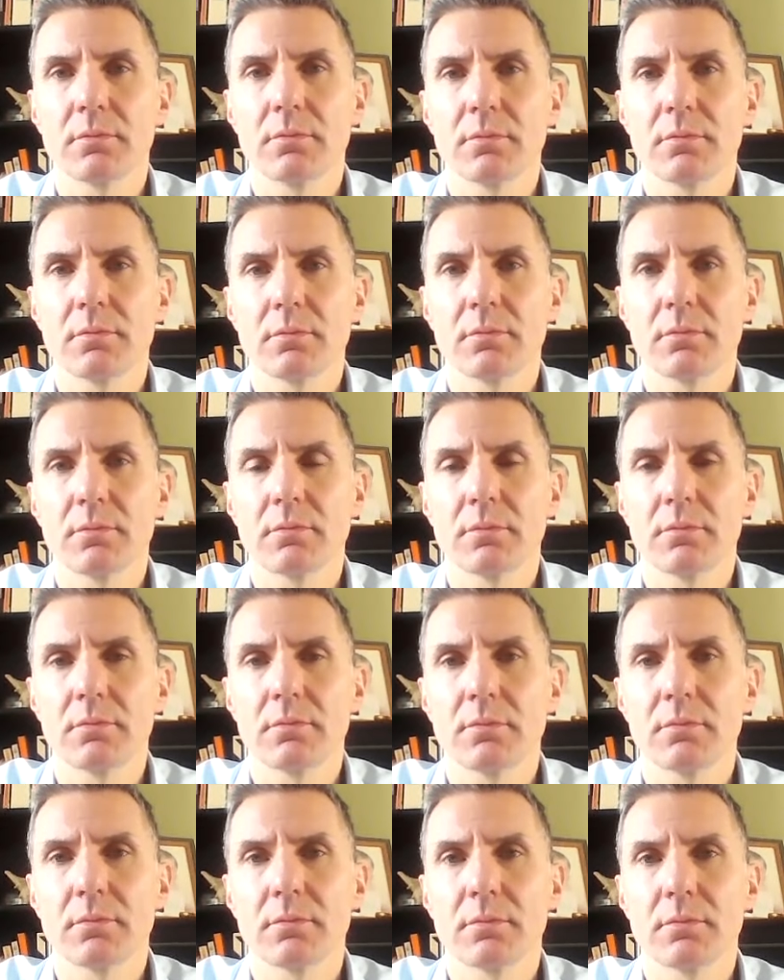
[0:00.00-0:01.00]

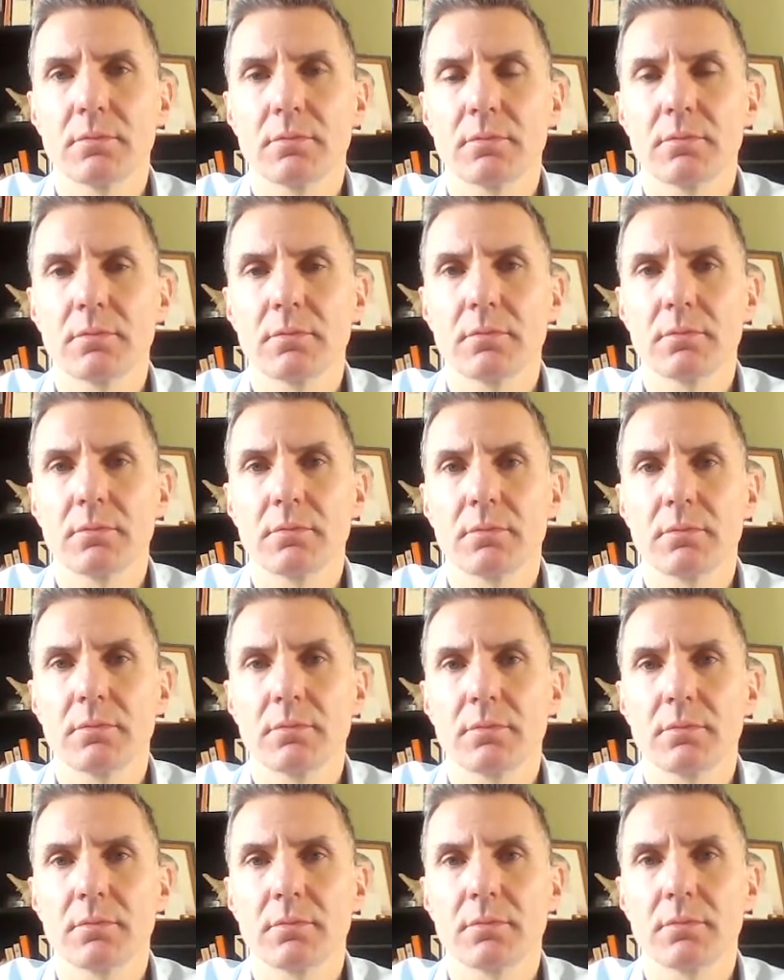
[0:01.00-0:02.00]

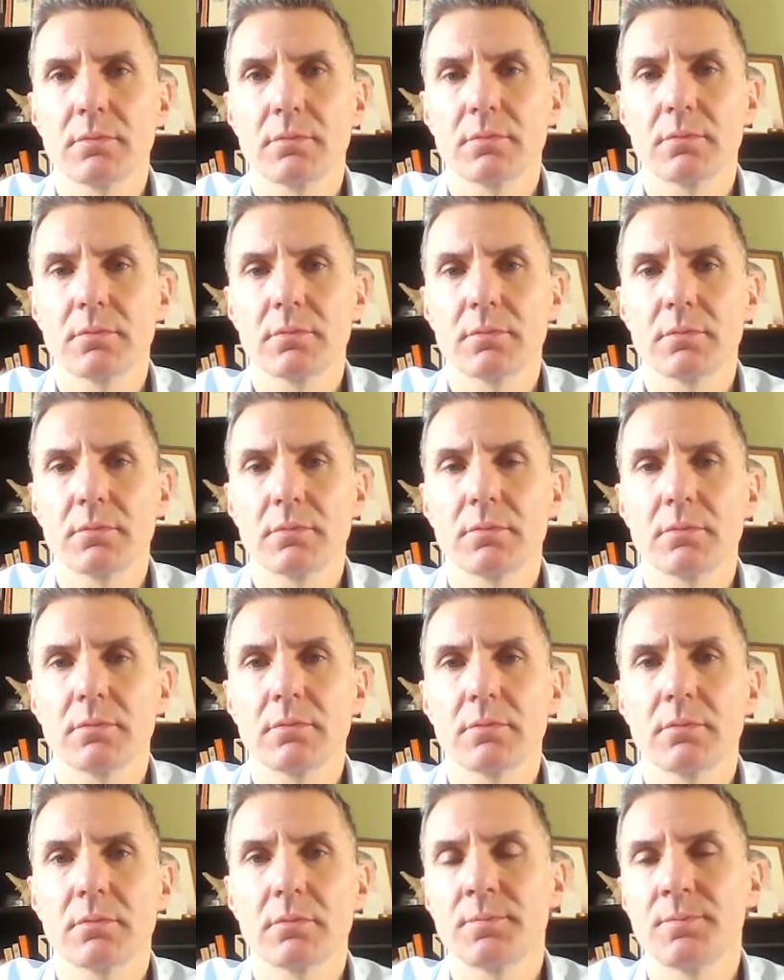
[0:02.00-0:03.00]

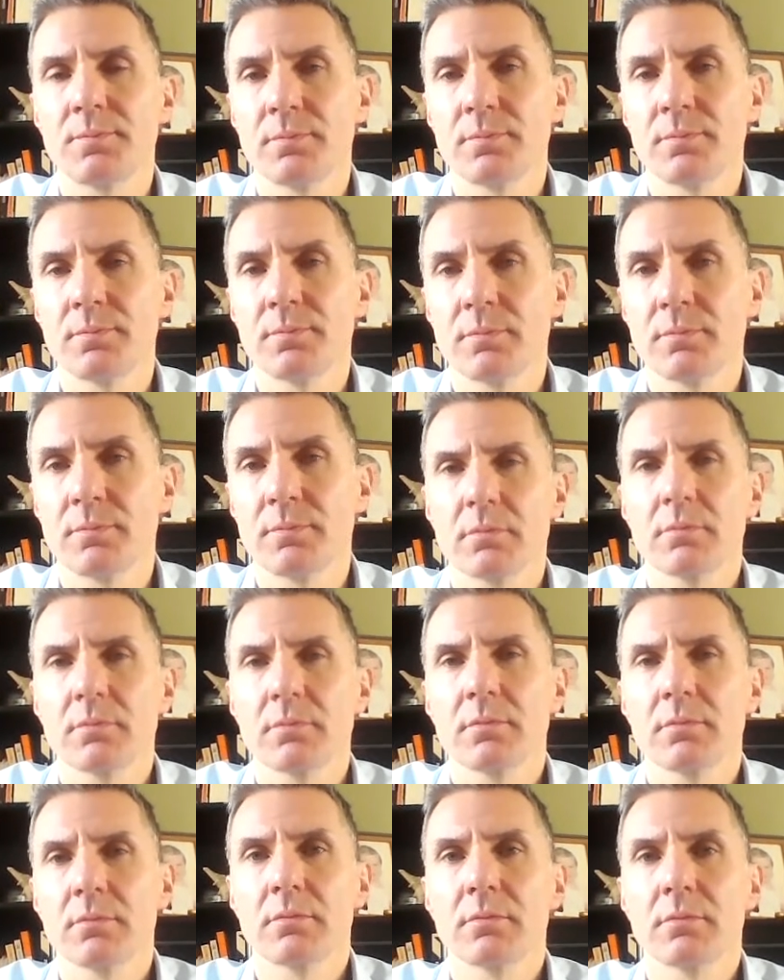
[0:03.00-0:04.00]

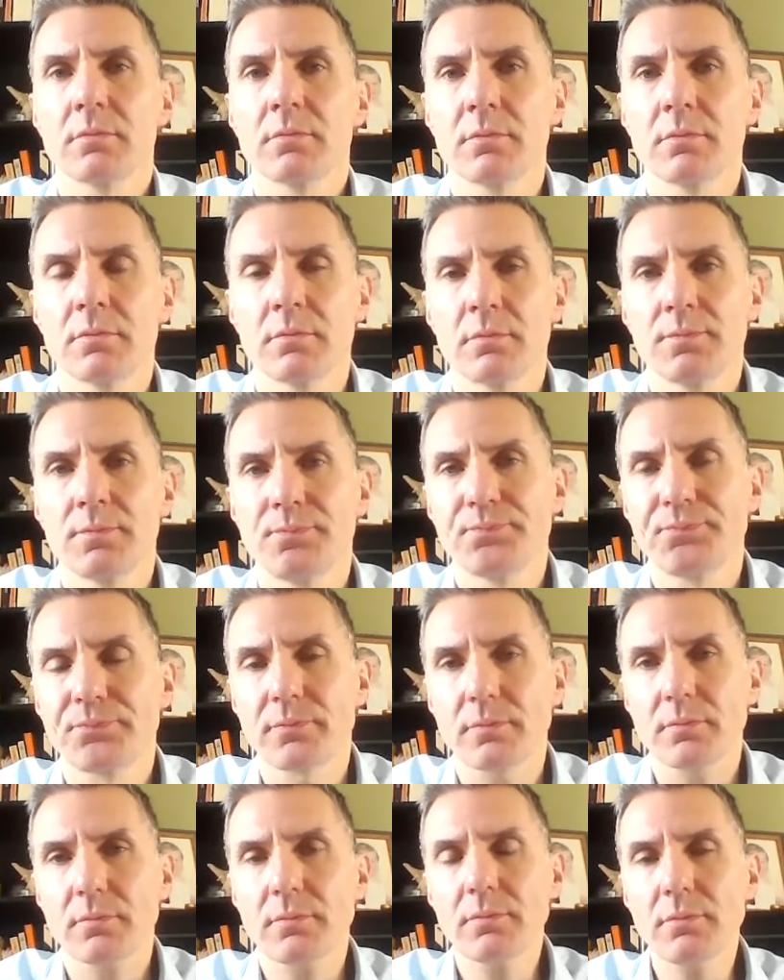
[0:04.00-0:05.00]

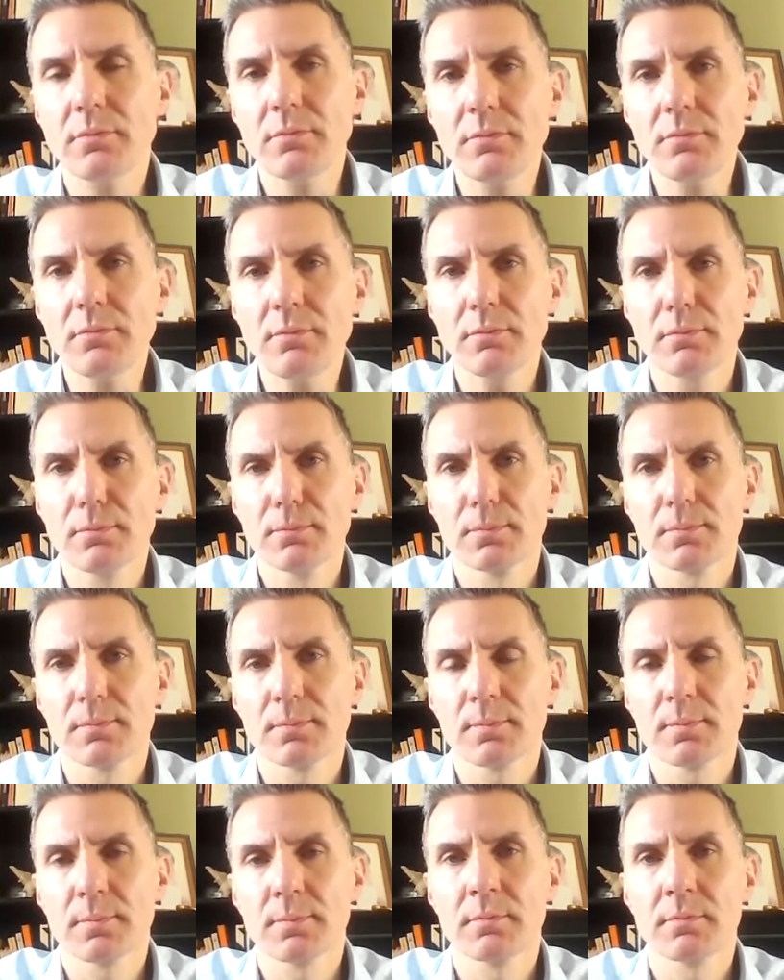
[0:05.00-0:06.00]

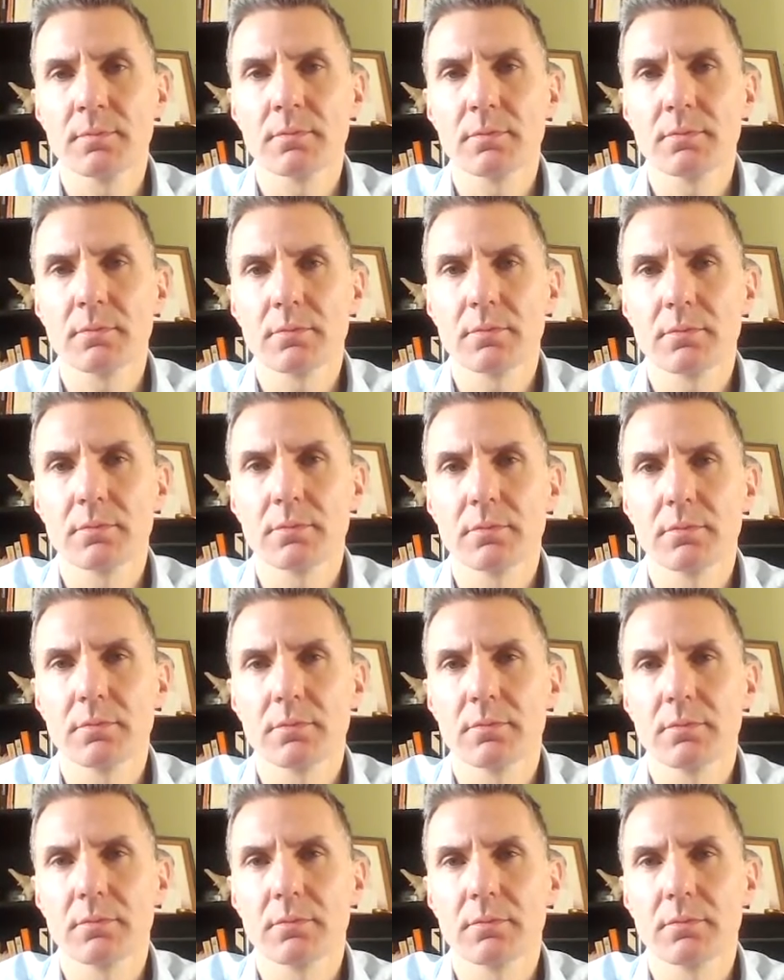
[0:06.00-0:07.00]

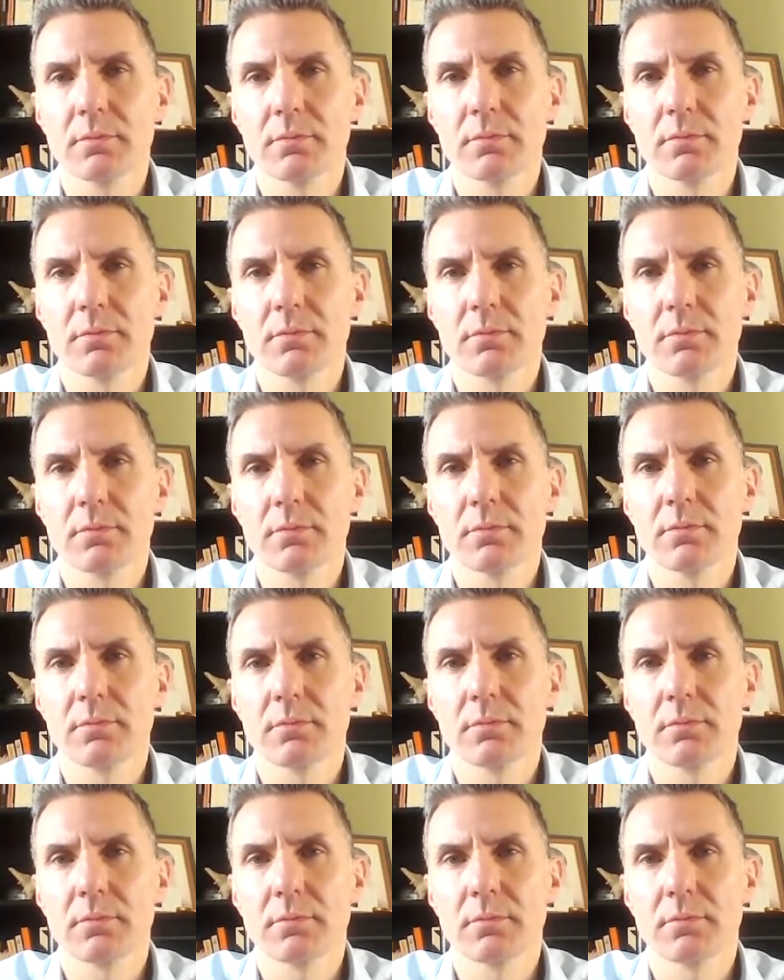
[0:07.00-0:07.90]
No words are spoken by the person on screen.